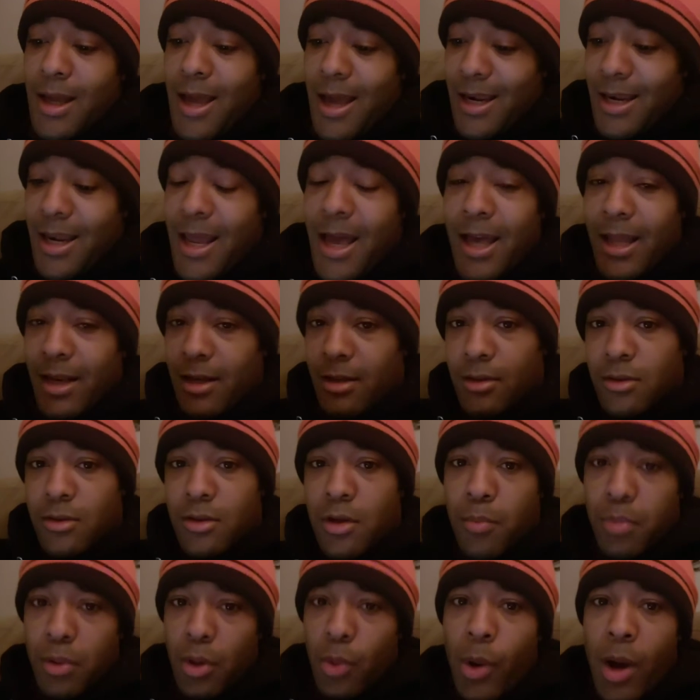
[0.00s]
And then
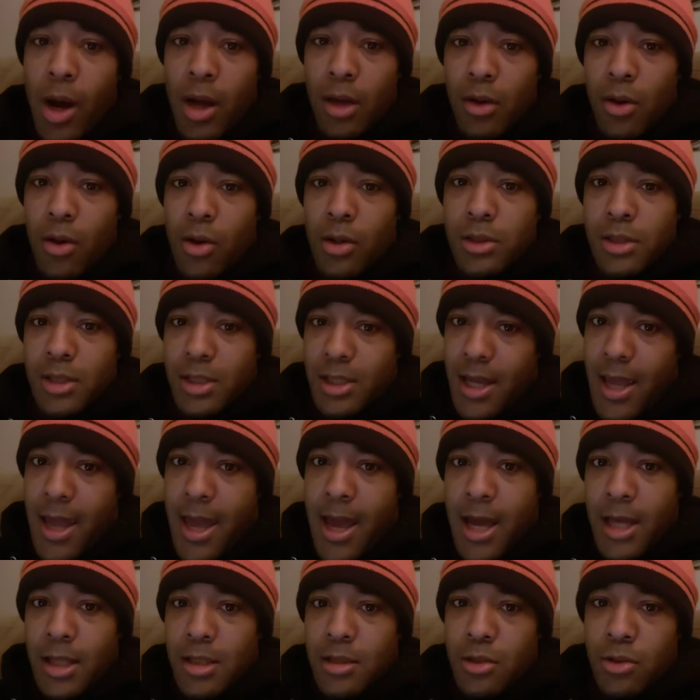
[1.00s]
the blowout loss that they
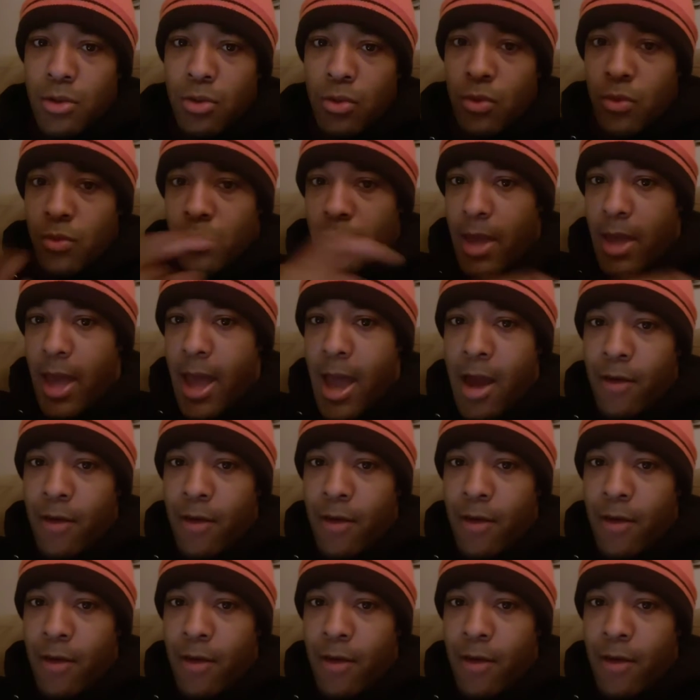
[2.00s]
had to the